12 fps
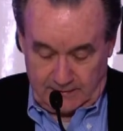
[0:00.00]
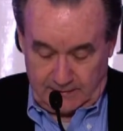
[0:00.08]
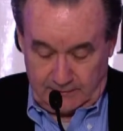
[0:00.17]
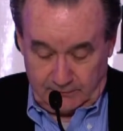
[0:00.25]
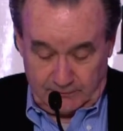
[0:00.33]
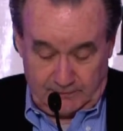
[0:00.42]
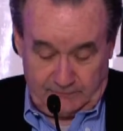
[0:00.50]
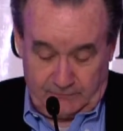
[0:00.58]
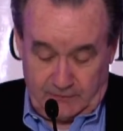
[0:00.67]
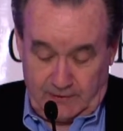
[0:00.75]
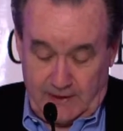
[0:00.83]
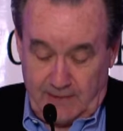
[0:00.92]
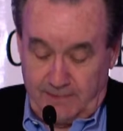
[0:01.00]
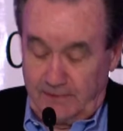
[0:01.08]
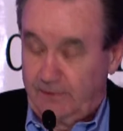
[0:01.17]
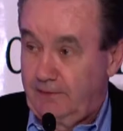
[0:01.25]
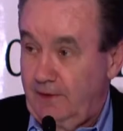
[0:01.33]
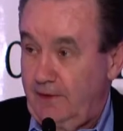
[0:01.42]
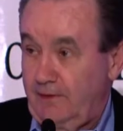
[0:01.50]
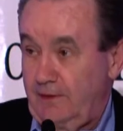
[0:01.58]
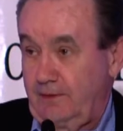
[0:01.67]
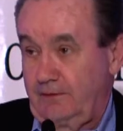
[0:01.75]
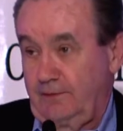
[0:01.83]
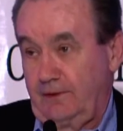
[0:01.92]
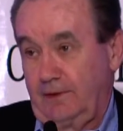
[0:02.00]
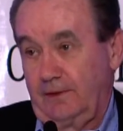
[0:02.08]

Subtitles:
And I'm very happy to say that